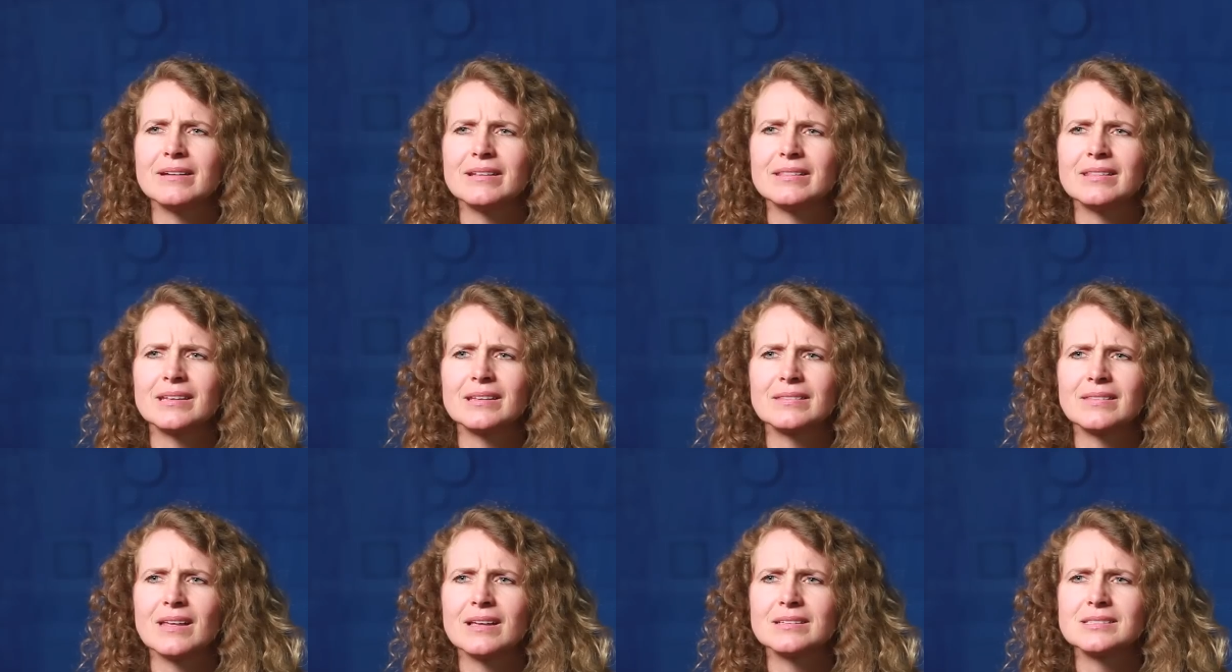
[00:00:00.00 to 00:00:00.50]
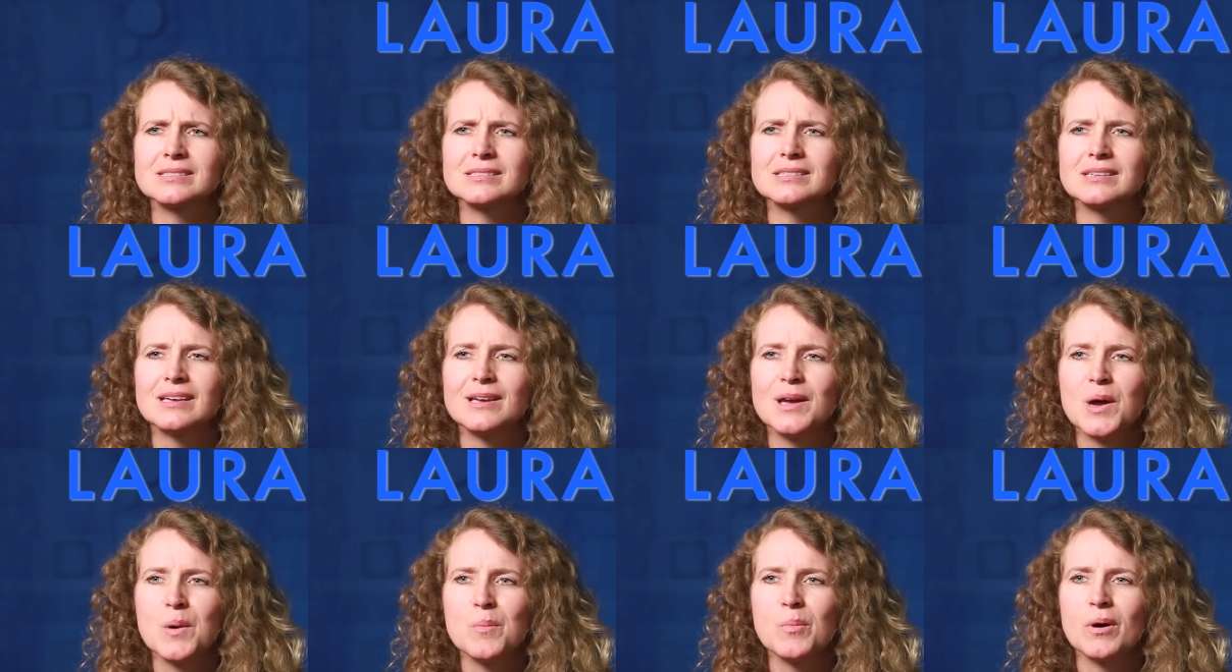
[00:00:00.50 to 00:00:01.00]
I think that's
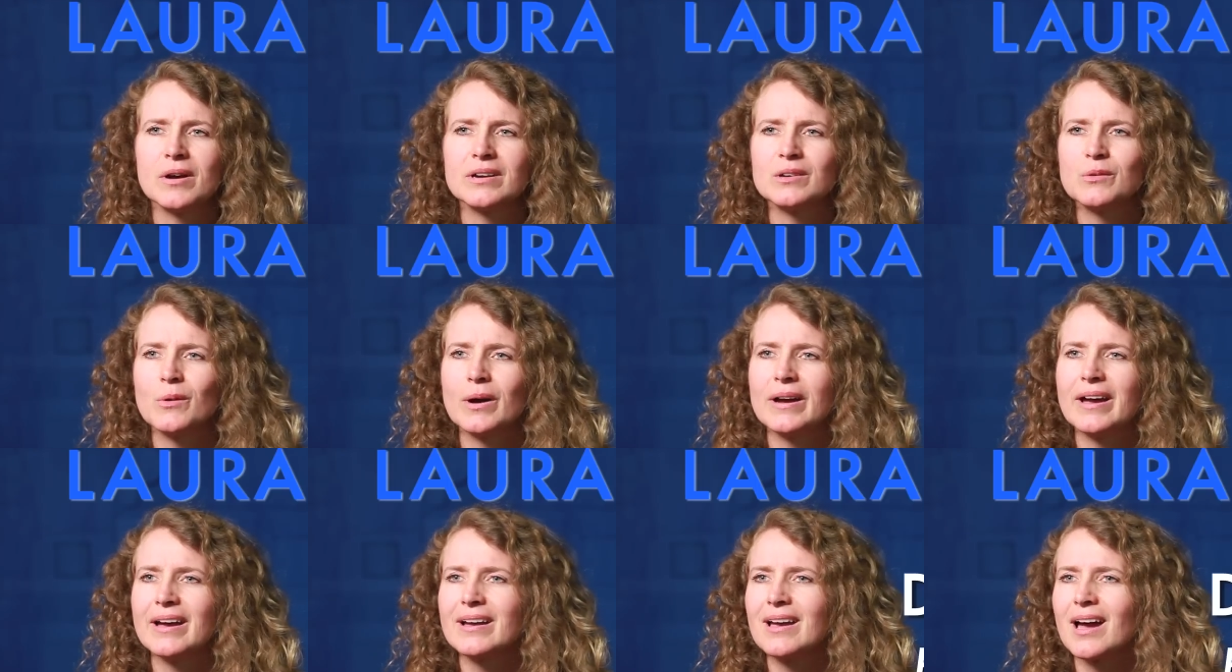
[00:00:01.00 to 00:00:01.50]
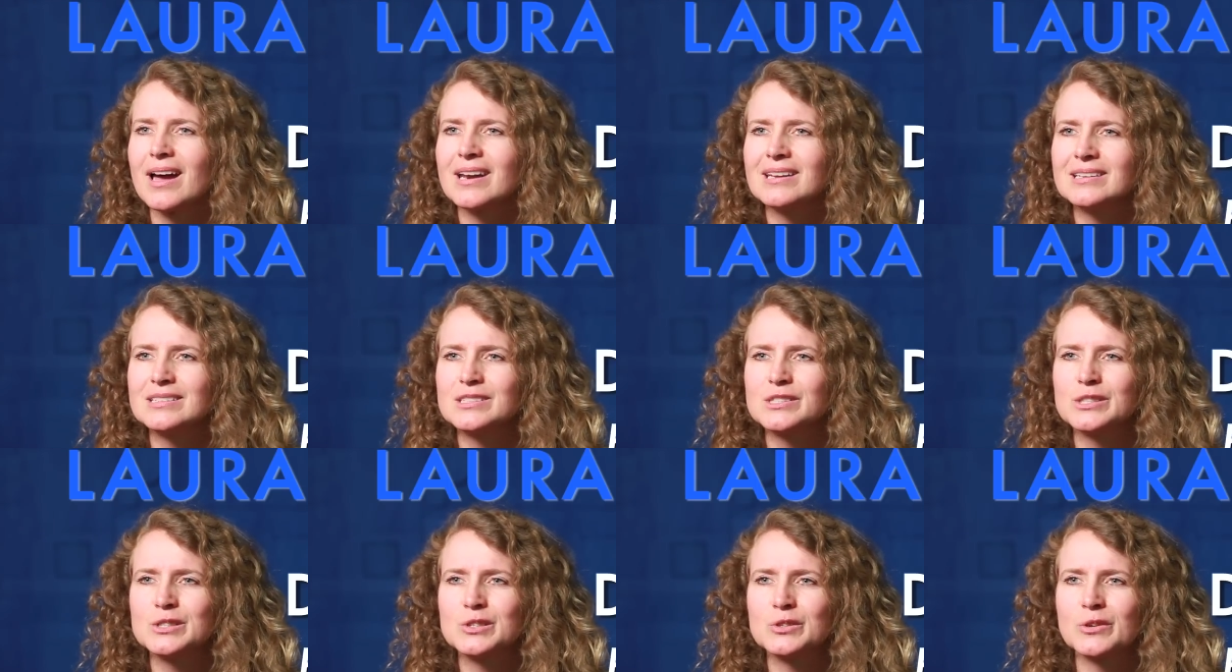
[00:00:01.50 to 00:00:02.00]
part of why I got
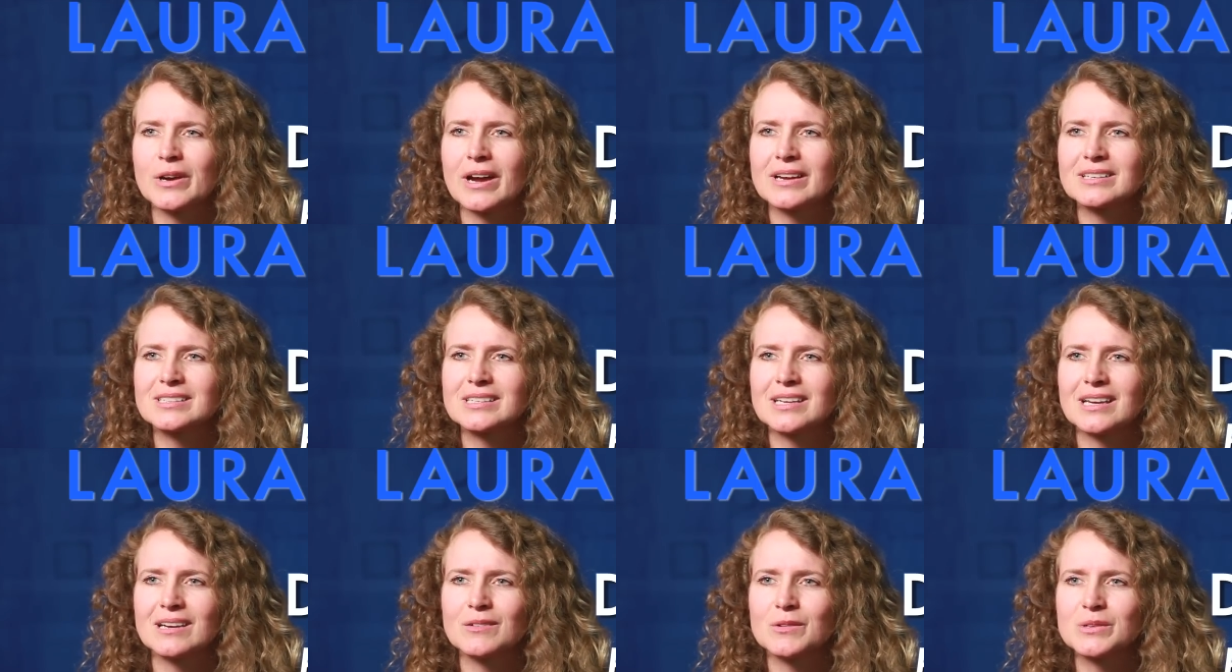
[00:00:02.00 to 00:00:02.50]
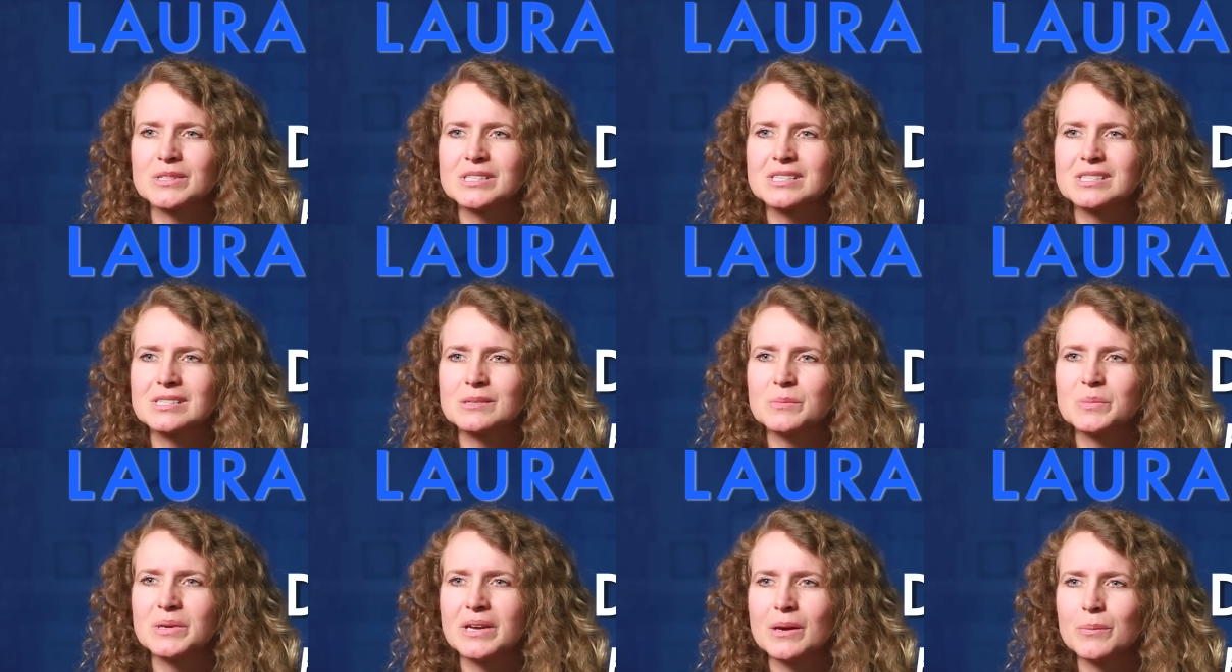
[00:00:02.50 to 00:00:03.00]
into directing, was
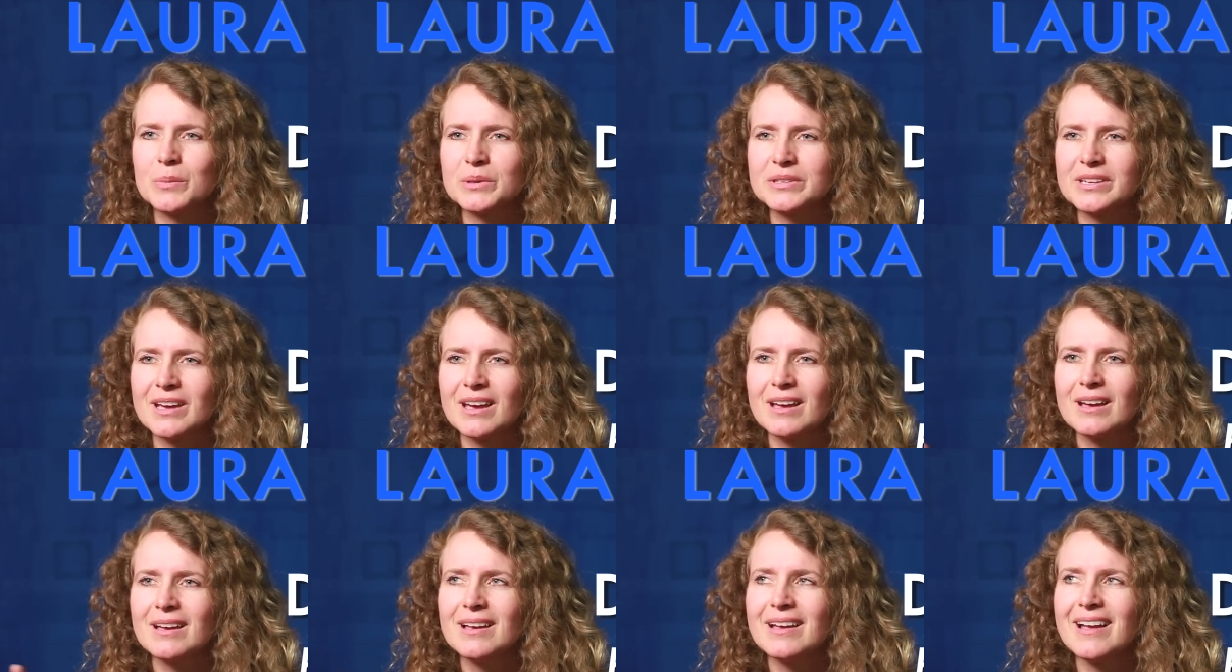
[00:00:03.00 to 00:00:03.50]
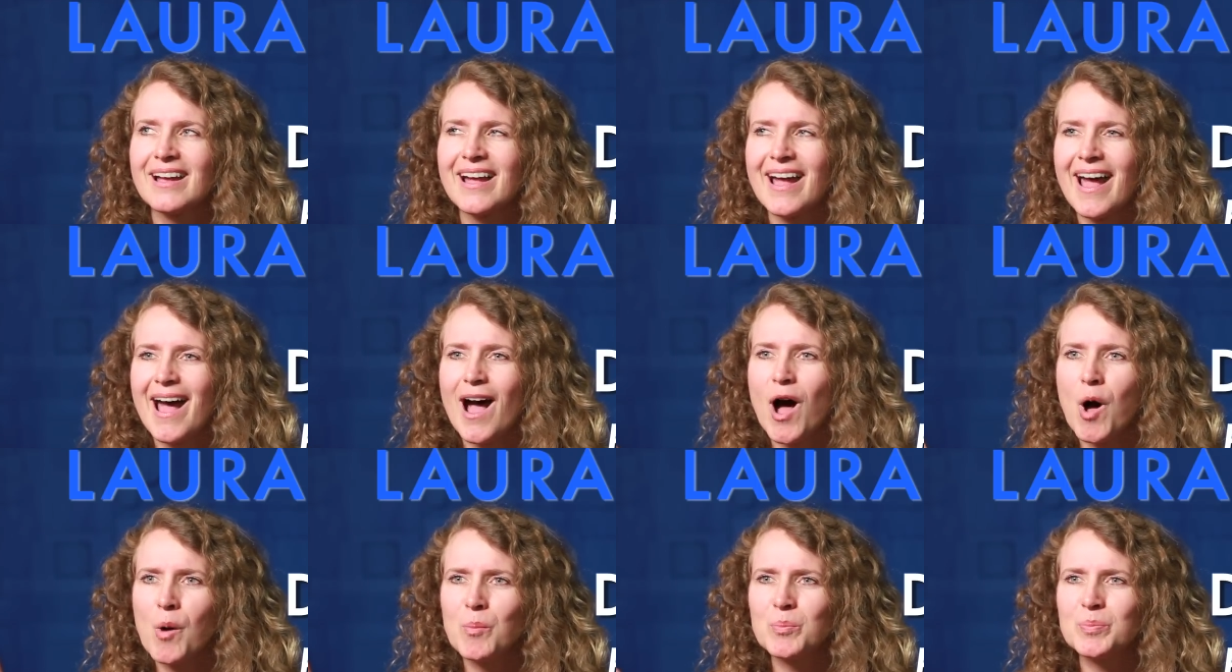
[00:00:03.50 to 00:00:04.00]
to be able to
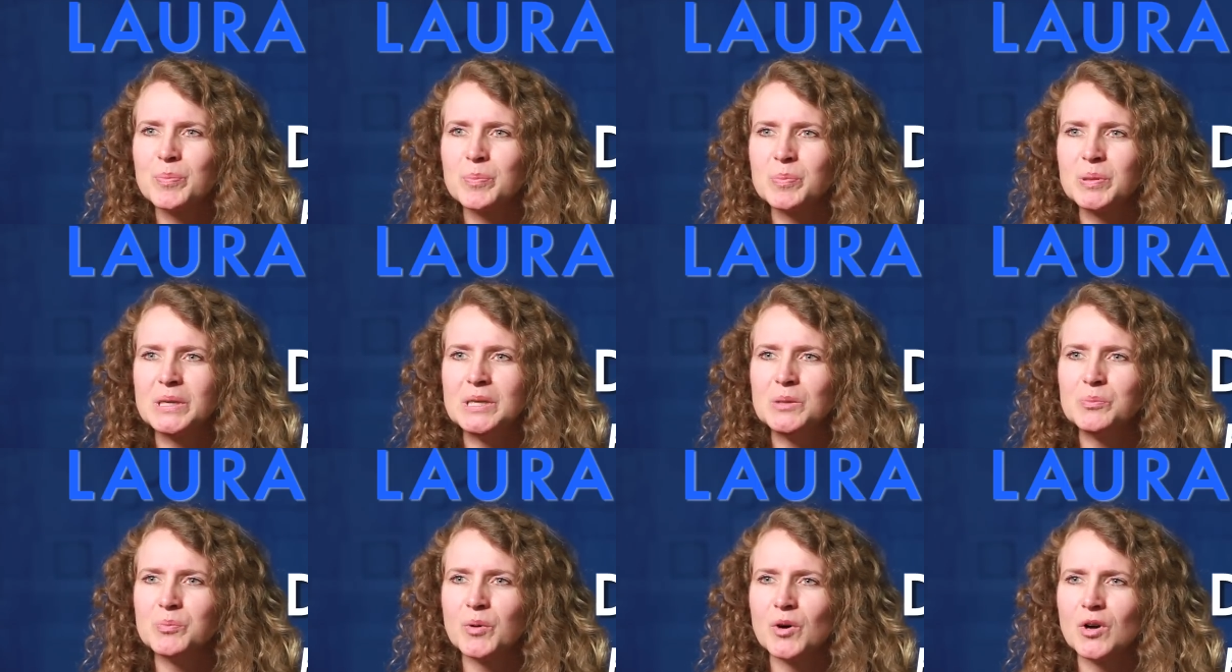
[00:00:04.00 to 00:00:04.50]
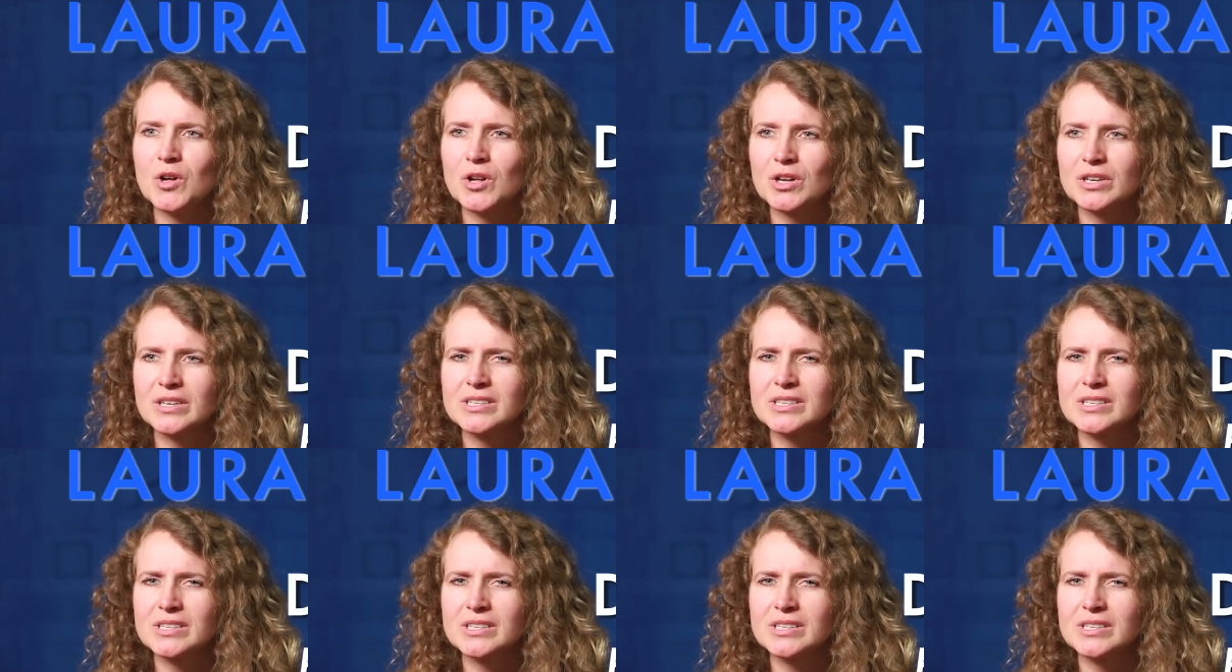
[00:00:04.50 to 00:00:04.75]
help people.